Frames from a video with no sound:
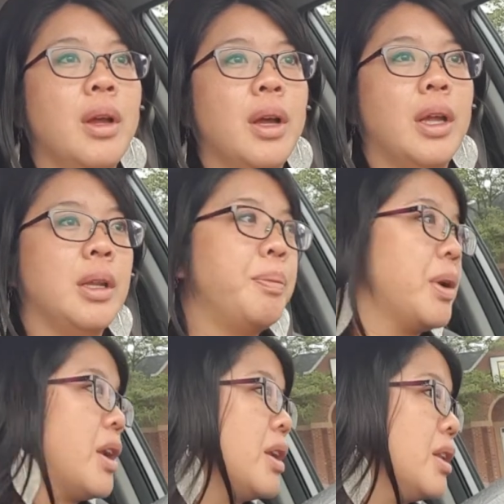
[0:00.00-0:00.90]
I did
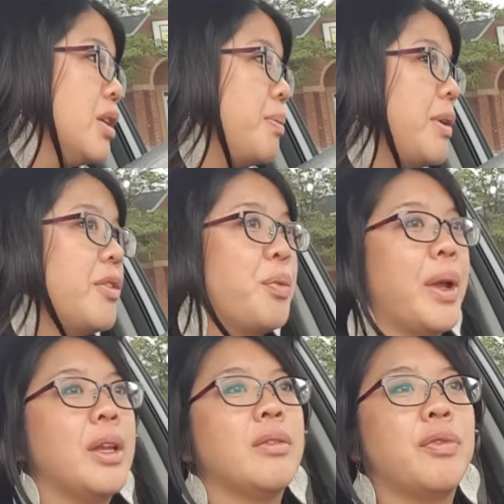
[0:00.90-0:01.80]
put on a little bit of
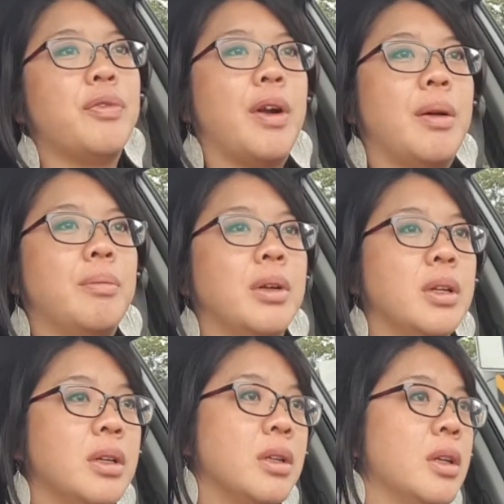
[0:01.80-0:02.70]
weight from
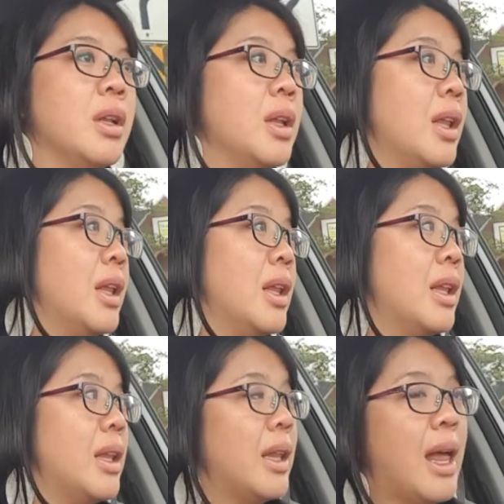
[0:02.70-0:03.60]

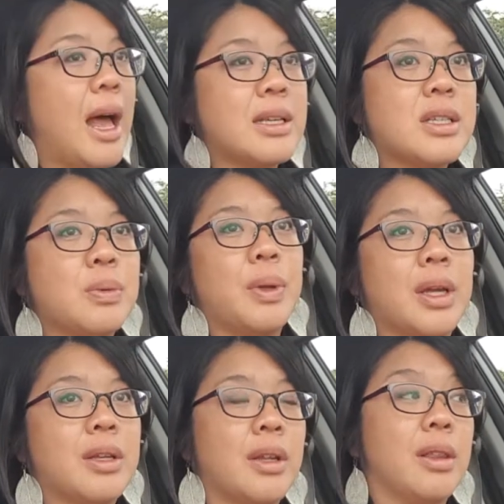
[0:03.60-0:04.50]
last week
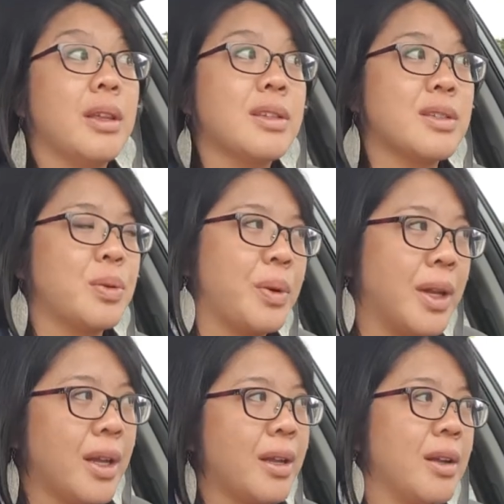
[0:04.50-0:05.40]
to this
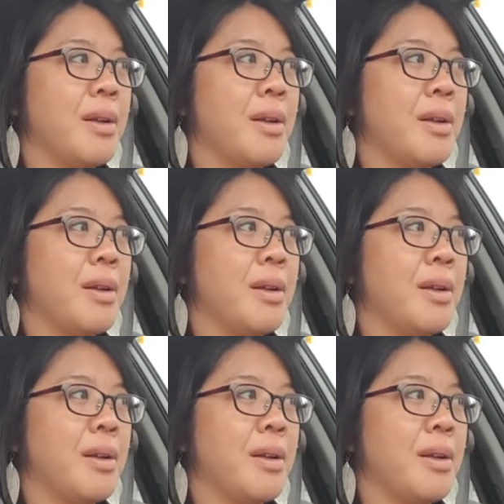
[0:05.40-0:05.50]
week.